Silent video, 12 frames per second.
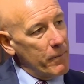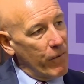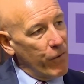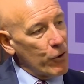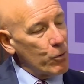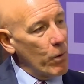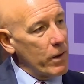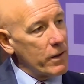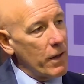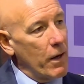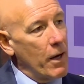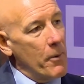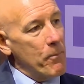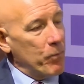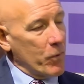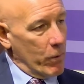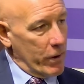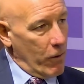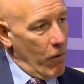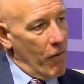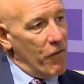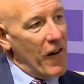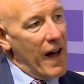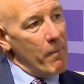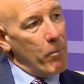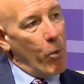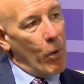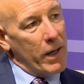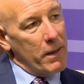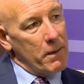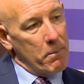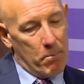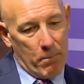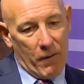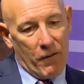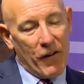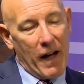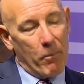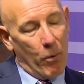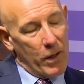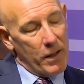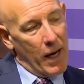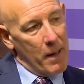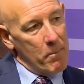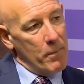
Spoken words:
The first one is what they call 5.9